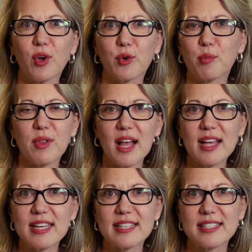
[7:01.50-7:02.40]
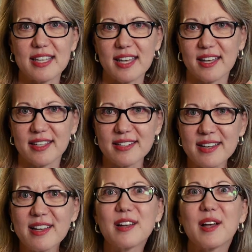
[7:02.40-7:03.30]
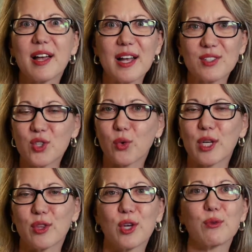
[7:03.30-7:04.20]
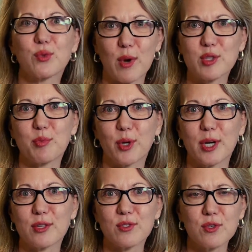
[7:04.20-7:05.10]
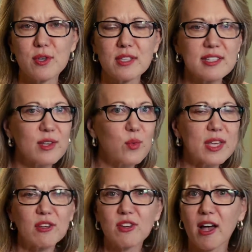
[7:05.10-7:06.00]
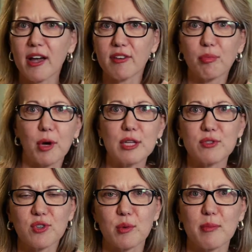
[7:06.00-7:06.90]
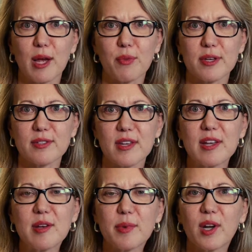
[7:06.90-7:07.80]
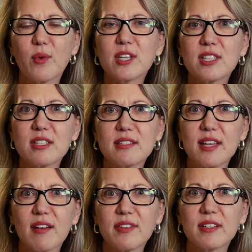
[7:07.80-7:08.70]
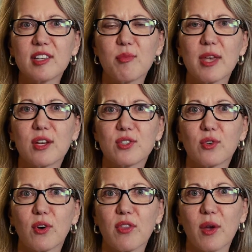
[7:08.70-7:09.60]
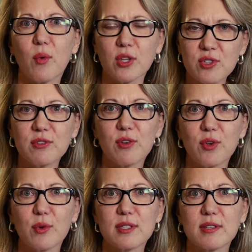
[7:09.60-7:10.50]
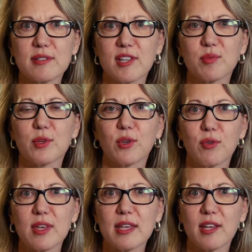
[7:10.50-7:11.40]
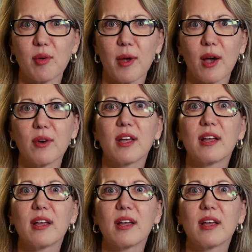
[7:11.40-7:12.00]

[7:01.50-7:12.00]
own appliance in during those rest periods. So you could see we could kind of brainstorm about this. But I want you to definitely make sure that once you know the risk assessment, you're thinking about